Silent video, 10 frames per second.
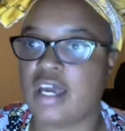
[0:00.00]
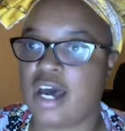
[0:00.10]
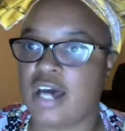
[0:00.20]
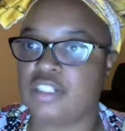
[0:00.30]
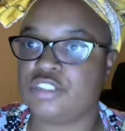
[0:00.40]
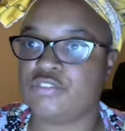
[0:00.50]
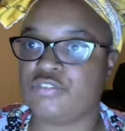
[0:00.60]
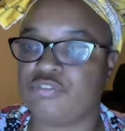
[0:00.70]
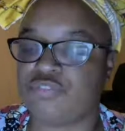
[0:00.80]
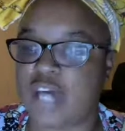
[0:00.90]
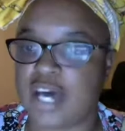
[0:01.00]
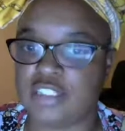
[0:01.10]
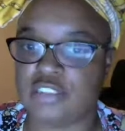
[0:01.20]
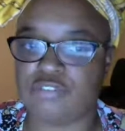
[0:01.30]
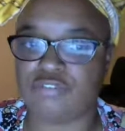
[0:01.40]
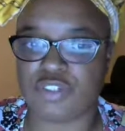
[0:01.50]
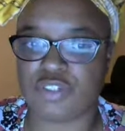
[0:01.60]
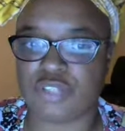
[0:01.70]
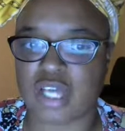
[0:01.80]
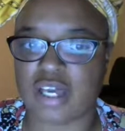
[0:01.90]
How did you
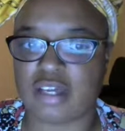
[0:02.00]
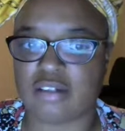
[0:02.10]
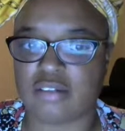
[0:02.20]
feel that?